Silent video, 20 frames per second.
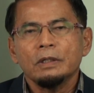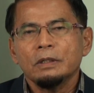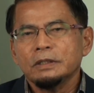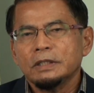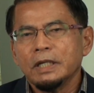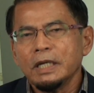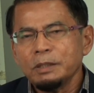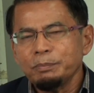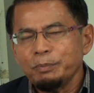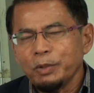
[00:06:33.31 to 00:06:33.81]

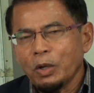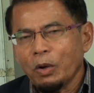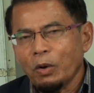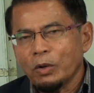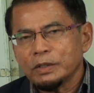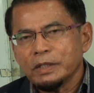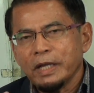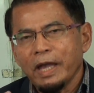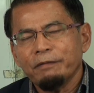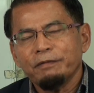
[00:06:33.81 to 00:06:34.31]
Just
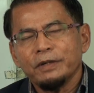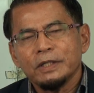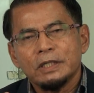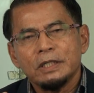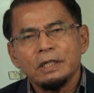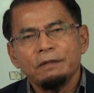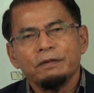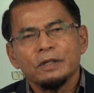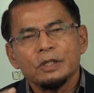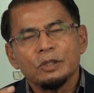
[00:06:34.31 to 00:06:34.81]
because they have
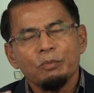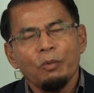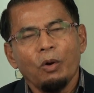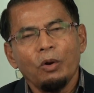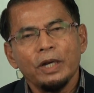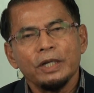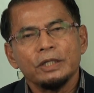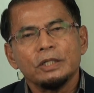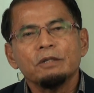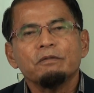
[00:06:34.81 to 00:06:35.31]
achieved a
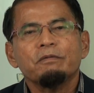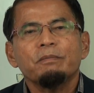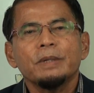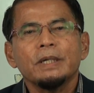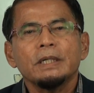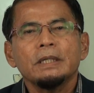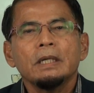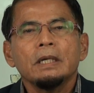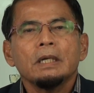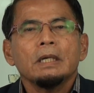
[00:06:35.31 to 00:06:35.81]
small
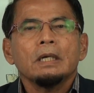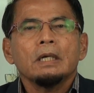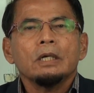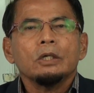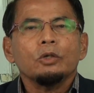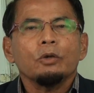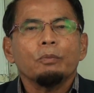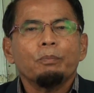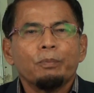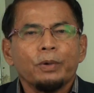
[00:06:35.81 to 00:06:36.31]
achievement,
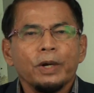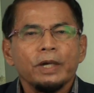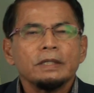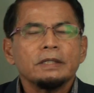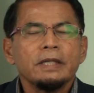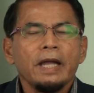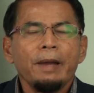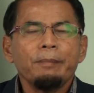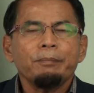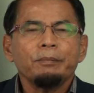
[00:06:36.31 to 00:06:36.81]
you praise
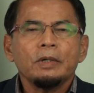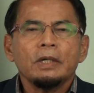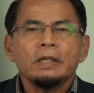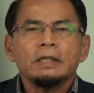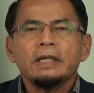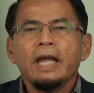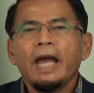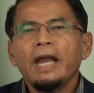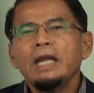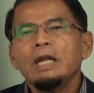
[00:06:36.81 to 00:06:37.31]
them,
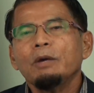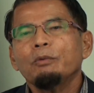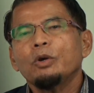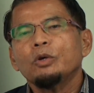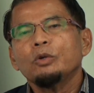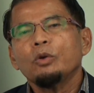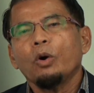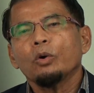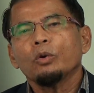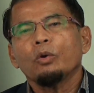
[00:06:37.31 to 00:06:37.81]
then they will
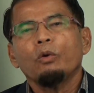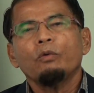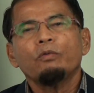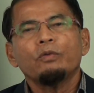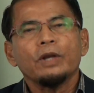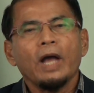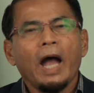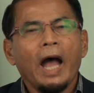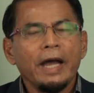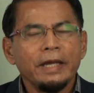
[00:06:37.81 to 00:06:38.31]
not go
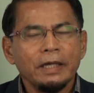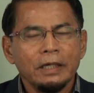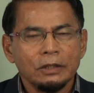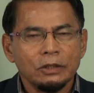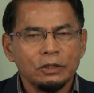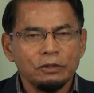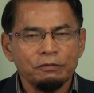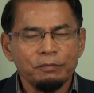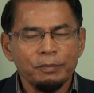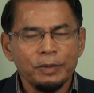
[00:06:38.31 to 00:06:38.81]
for the higher
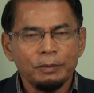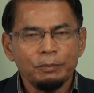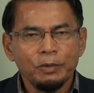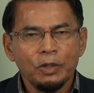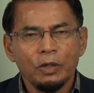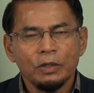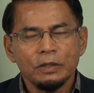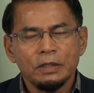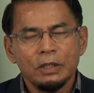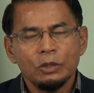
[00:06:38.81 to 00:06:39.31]
achievement.
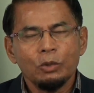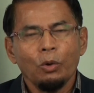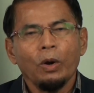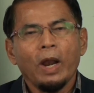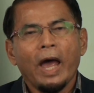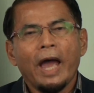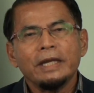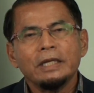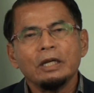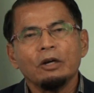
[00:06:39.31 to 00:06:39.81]
Because this whole
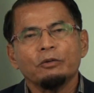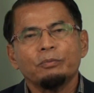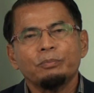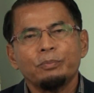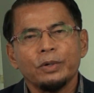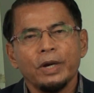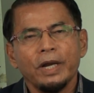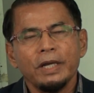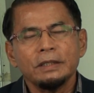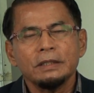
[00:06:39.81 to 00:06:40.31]
idea of
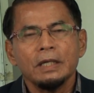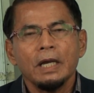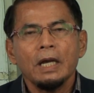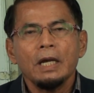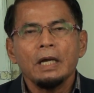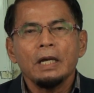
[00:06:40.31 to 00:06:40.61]
praise,